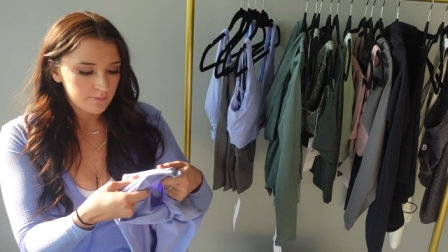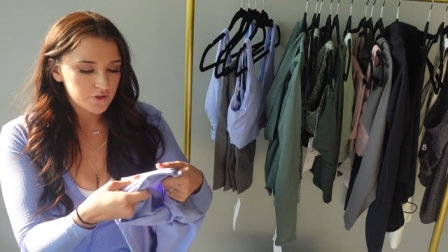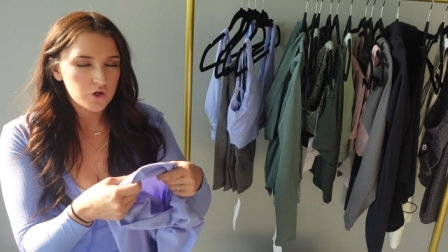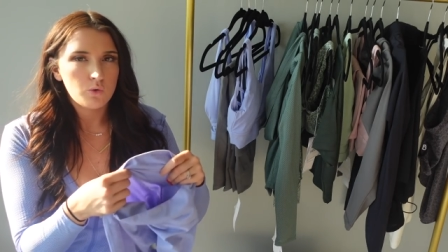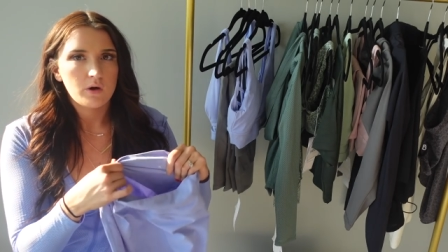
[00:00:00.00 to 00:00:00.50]

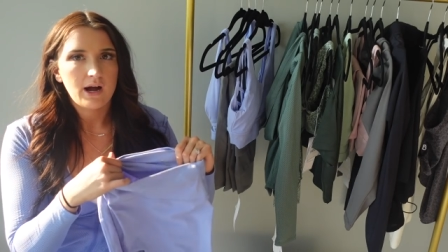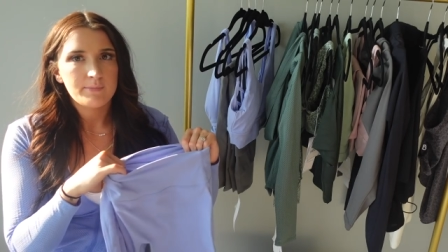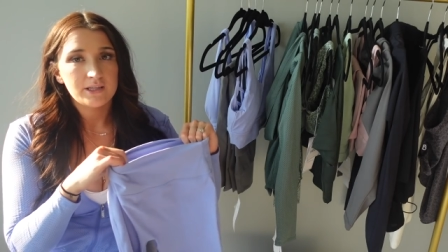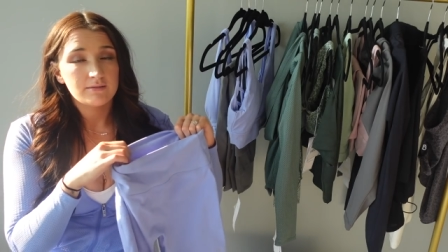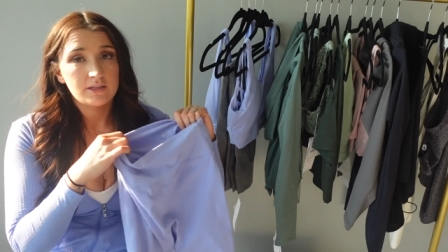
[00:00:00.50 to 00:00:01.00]
So I
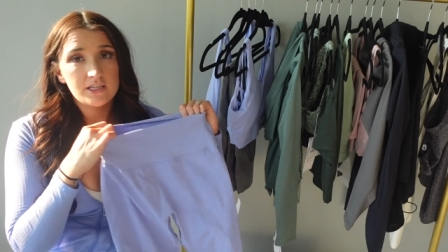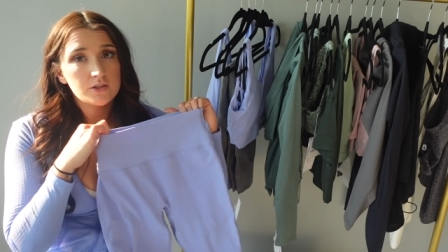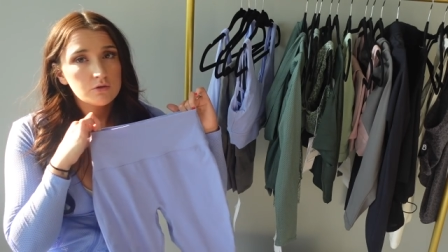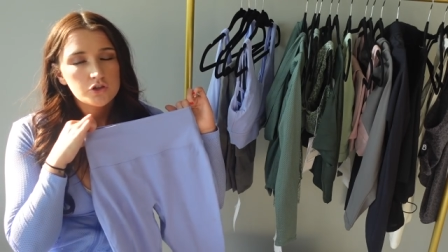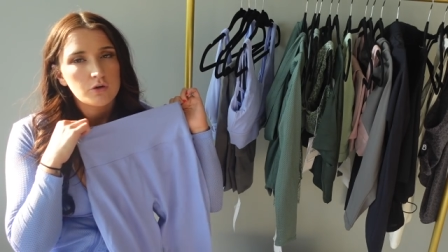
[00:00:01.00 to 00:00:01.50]
mean, these
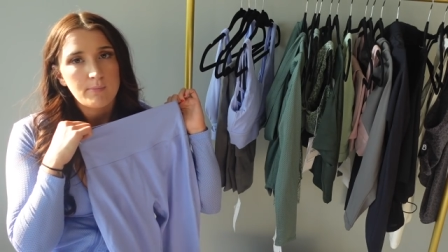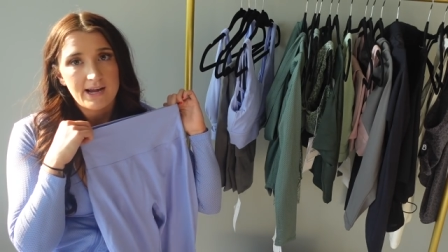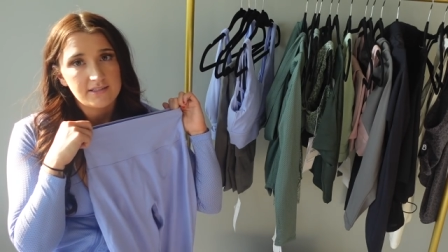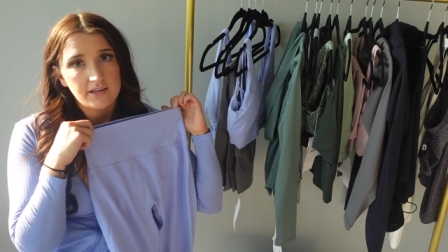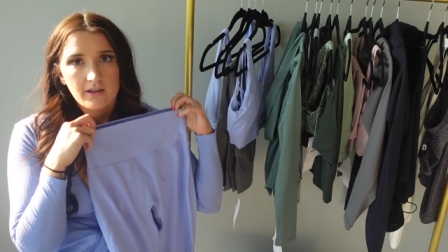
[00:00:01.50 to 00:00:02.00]
don't show
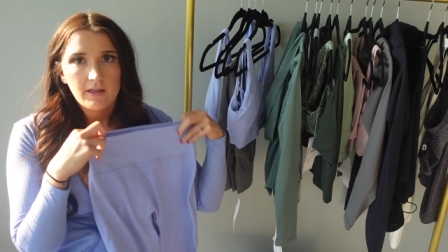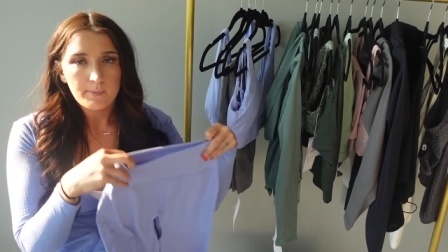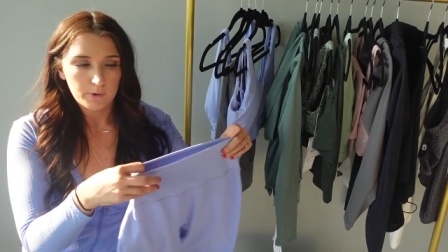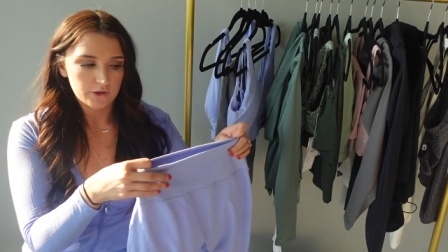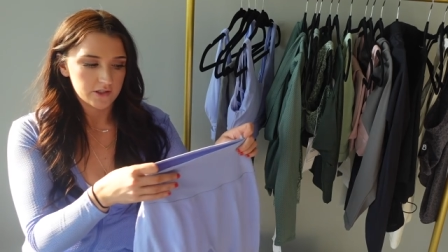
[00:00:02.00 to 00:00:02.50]
my
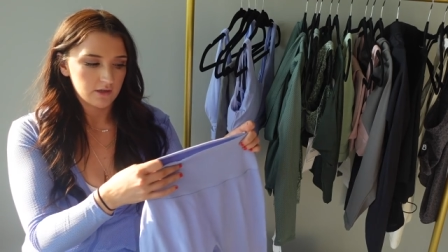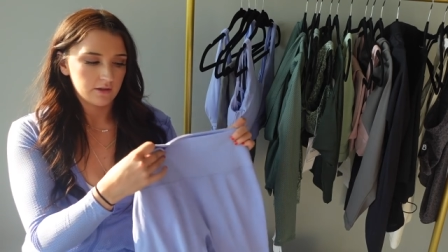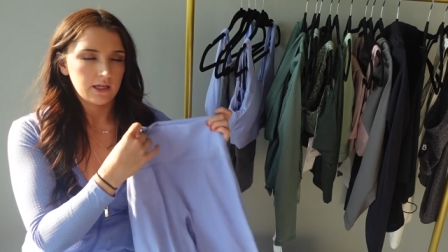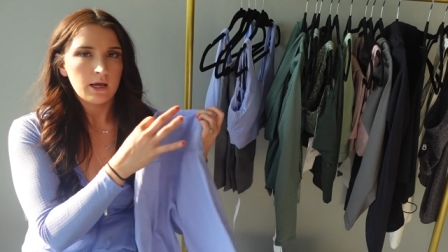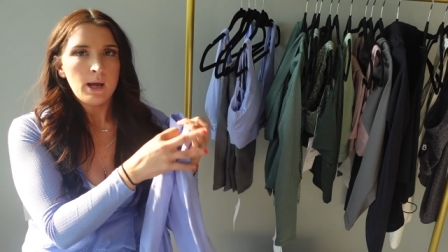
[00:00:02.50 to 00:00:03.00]
cellulite
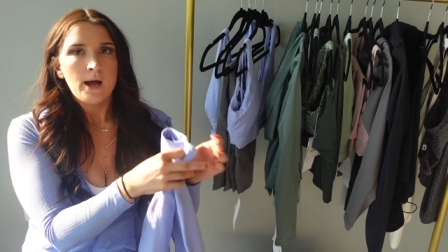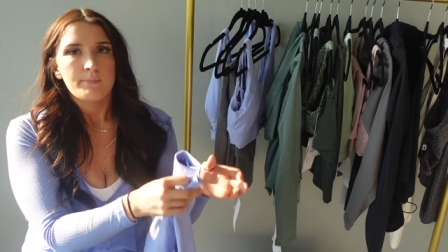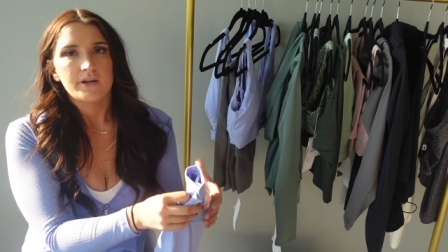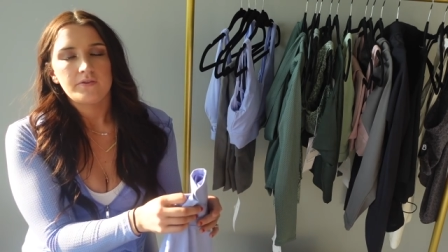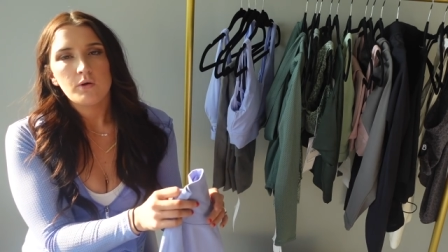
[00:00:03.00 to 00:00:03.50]
personally,
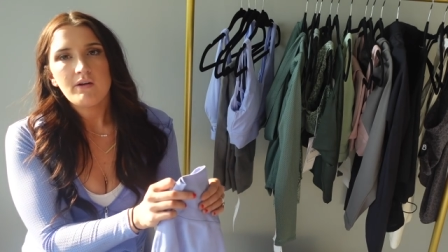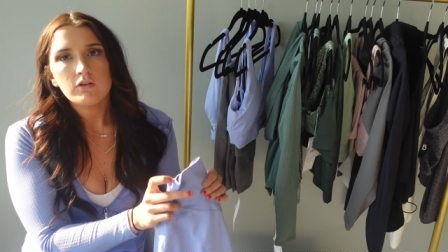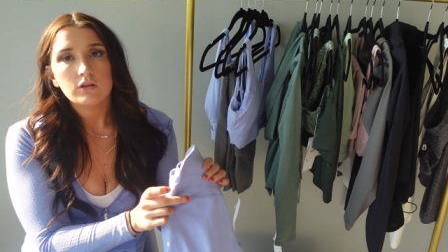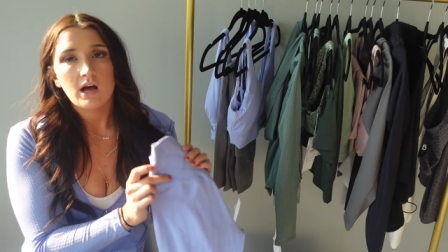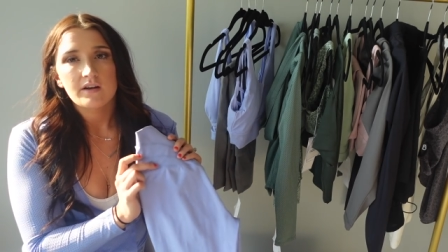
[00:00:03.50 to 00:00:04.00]
but if you have
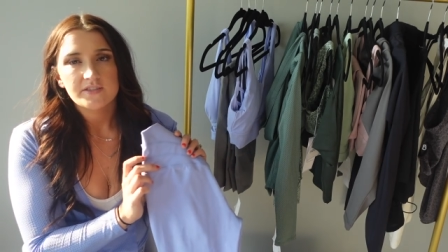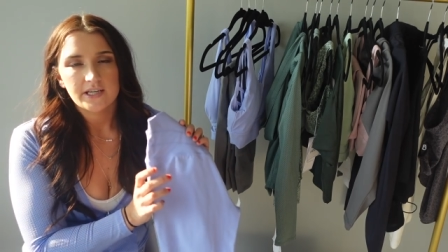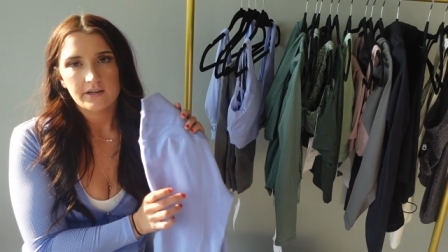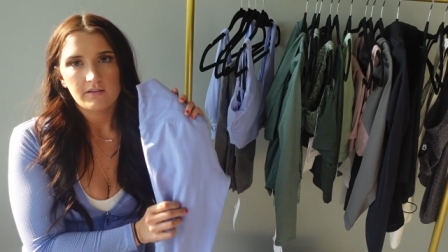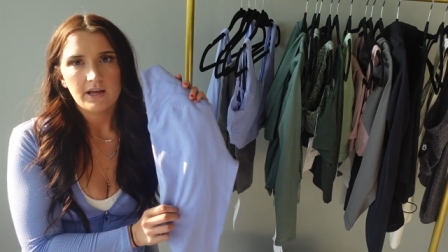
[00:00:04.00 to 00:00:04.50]
a lot of
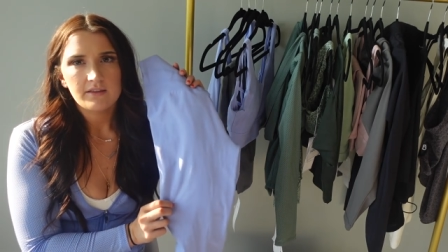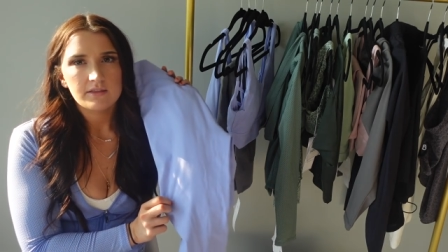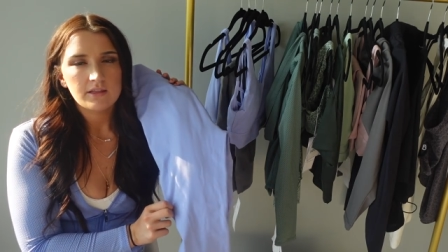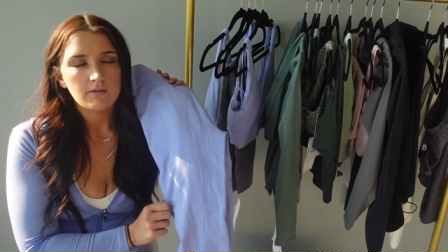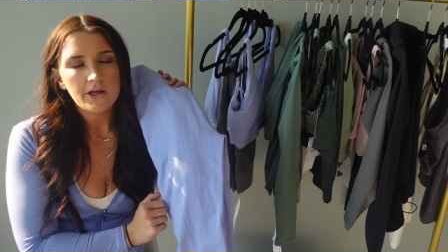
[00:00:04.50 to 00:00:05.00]

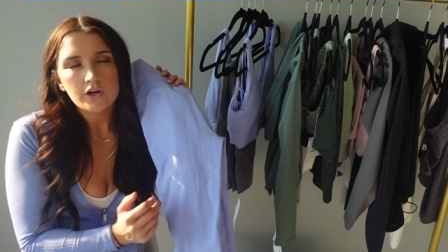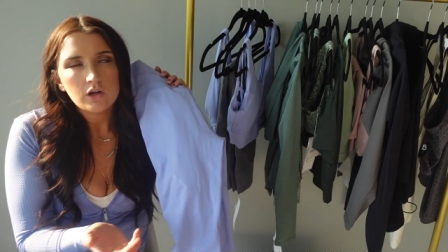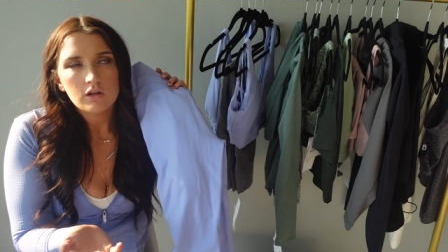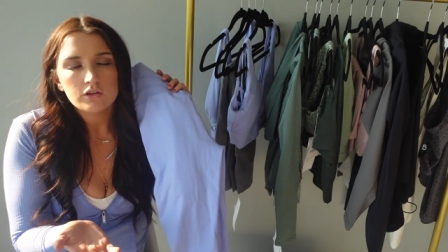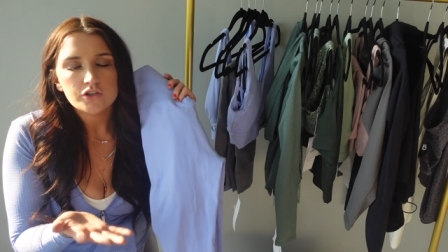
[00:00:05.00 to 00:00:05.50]
cellulite, the lighter
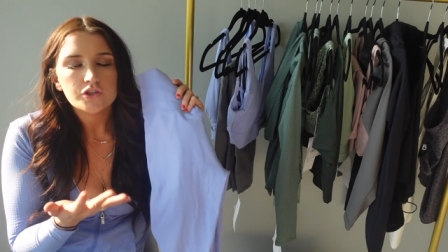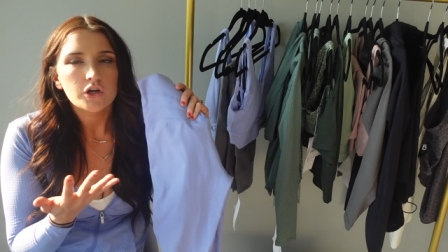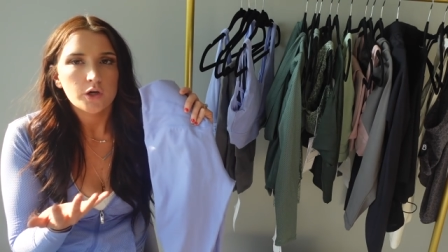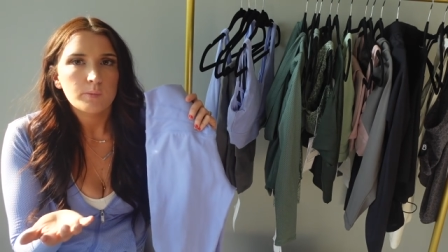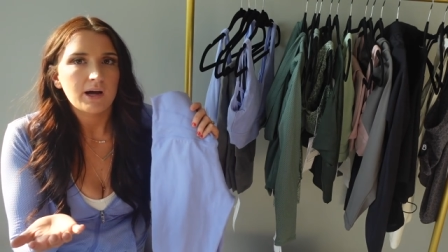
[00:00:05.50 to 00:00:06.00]
colors
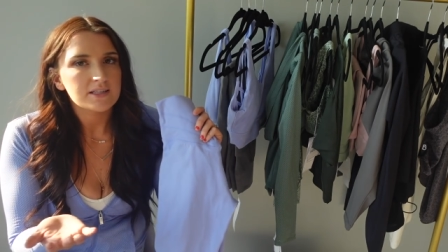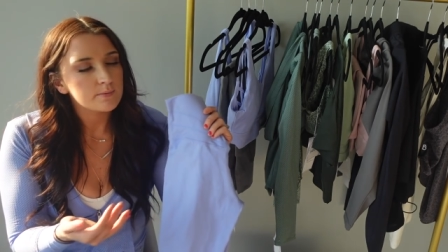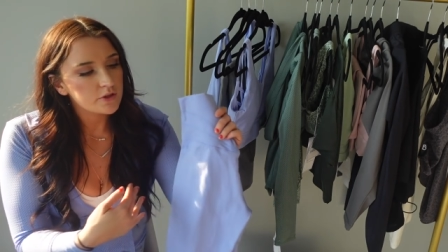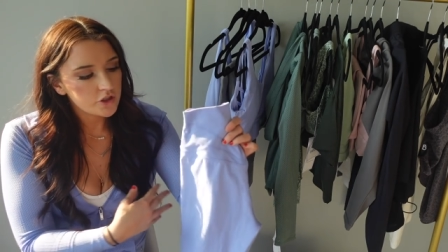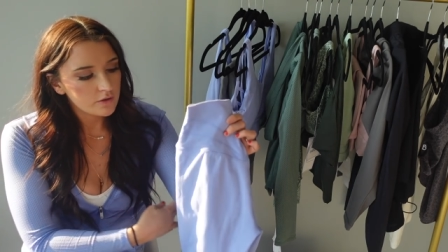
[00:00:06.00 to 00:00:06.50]
could
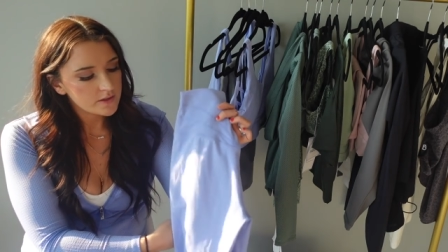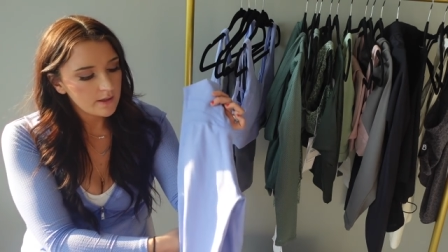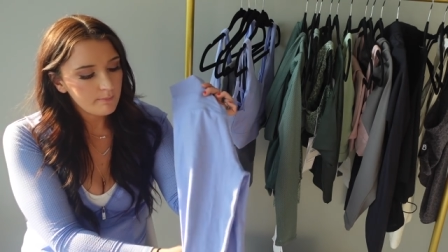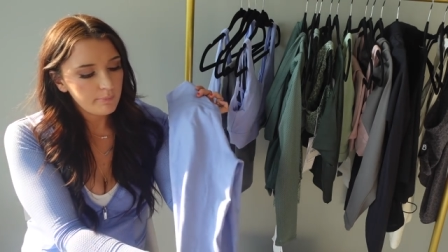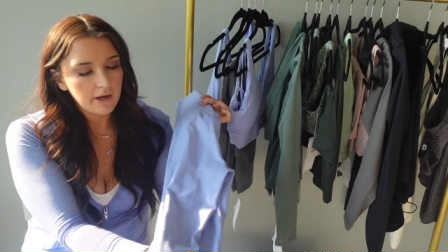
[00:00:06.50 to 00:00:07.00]
possibly show
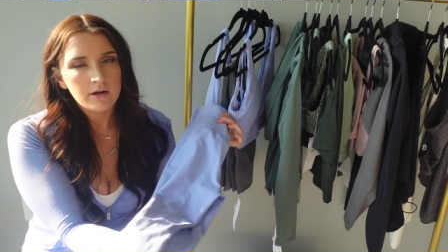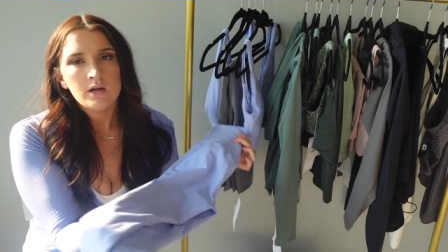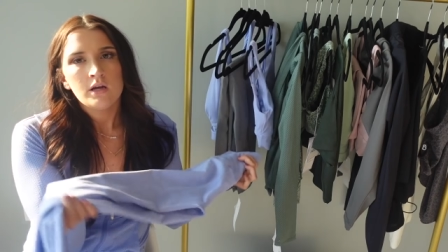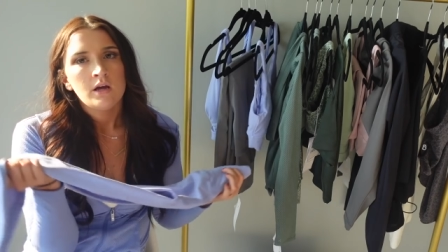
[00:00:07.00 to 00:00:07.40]
some, but